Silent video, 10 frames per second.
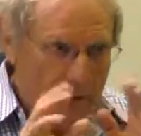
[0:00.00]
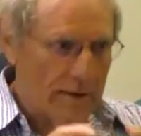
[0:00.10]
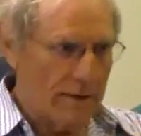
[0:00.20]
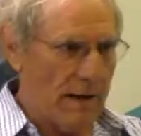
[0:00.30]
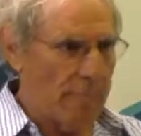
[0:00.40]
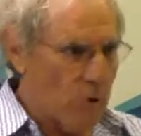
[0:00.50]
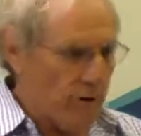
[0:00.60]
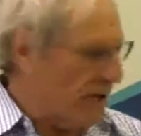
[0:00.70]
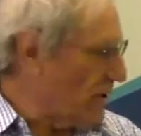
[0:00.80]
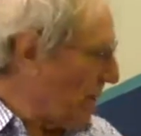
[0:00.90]
that book
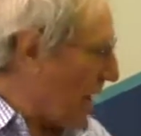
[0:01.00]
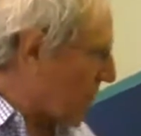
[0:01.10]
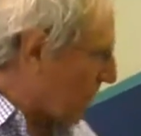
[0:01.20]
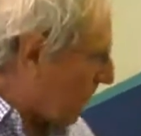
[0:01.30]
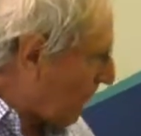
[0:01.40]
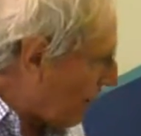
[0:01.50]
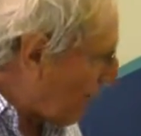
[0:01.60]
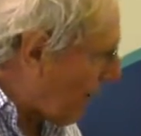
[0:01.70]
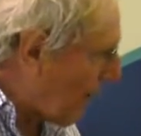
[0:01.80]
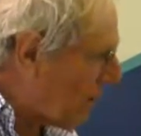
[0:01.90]
is about the
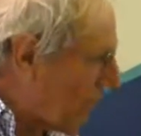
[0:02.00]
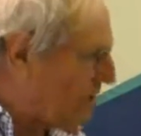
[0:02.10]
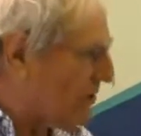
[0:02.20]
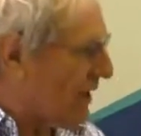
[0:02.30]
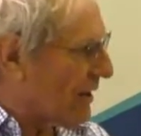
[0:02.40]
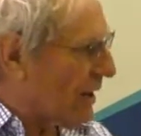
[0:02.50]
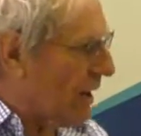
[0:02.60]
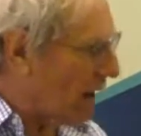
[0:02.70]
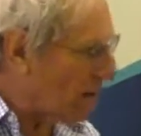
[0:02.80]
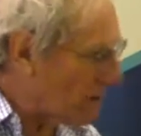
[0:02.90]
way in which the
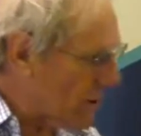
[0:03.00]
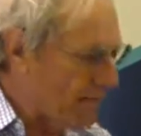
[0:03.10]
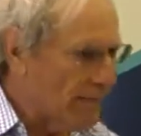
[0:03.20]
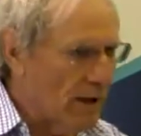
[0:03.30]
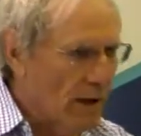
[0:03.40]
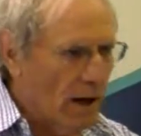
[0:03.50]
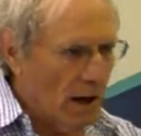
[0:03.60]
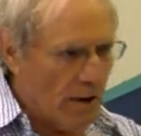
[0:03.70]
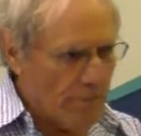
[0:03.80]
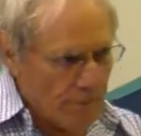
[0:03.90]
concept
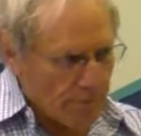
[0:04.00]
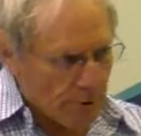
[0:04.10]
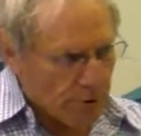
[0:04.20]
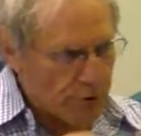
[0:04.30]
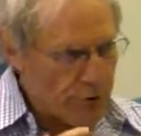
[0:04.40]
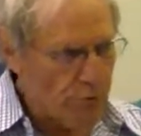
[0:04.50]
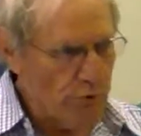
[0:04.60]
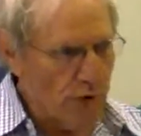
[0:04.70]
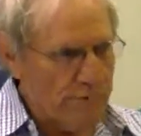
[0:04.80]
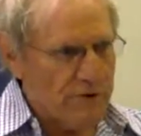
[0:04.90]
of the pursuit
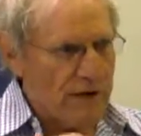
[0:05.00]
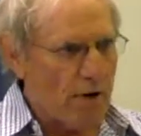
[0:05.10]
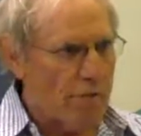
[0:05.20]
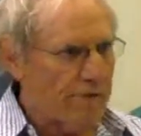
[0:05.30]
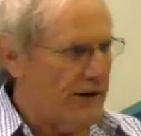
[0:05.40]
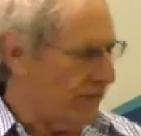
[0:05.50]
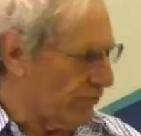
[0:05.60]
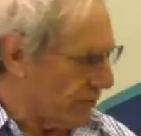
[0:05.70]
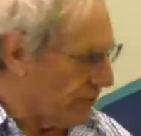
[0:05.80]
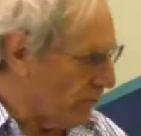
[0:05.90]
of
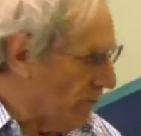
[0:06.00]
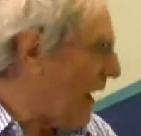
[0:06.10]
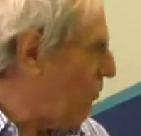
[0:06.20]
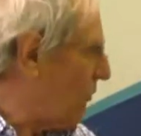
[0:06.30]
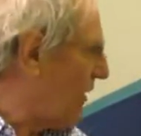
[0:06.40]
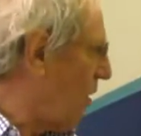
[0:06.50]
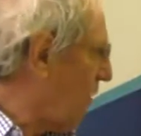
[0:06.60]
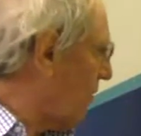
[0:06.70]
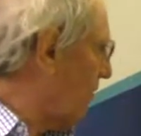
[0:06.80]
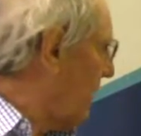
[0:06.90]
self-interest without
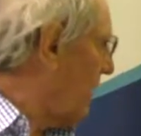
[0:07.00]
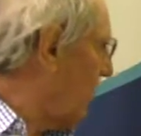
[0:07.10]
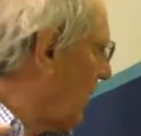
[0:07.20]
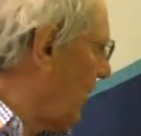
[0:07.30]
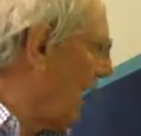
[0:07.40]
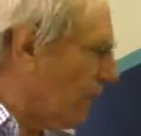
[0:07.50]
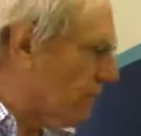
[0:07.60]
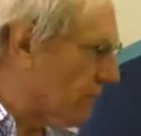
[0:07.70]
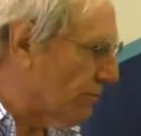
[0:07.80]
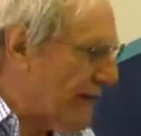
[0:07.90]
regard for anybody
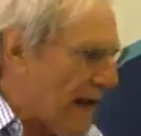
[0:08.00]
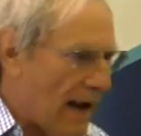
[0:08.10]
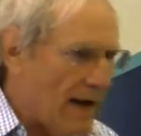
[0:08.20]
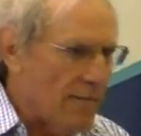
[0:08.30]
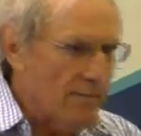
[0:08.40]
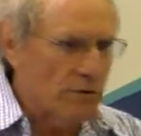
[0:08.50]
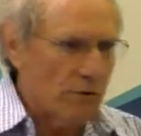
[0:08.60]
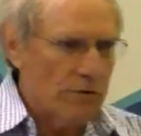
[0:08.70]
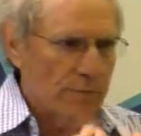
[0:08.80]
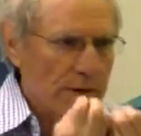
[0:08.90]
else became, so to
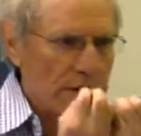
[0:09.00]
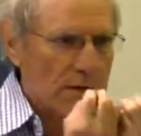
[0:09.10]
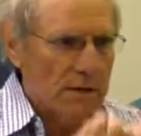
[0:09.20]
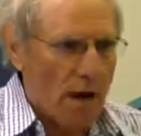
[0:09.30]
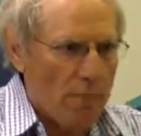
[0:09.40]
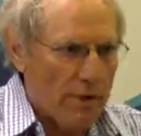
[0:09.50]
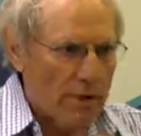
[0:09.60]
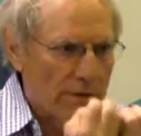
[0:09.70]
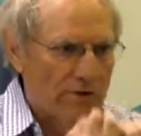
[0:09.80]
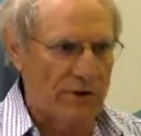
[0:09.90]
speak, the
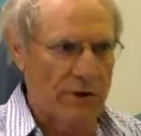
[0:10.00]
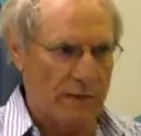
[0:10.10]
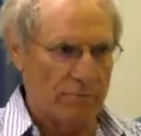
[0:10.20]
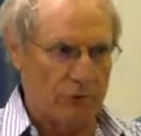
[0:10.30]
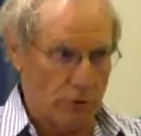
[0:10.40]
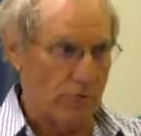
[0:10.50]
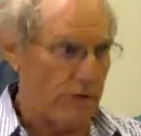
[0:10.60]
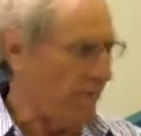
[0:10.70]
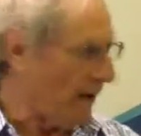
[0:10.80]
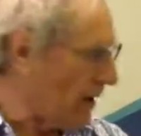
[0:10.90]
dominant theme, certainly
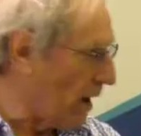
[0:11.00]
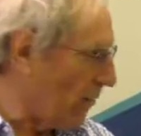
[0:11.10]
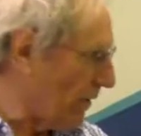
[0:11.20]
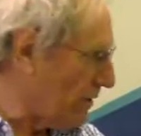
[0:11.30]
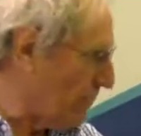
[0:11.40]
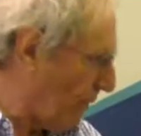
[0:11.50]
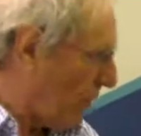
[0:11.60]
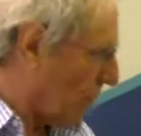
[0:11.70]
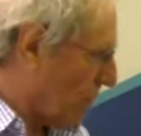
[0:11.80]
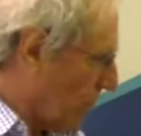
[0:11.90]
of economics, but
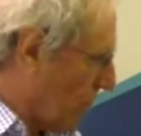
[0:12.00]
also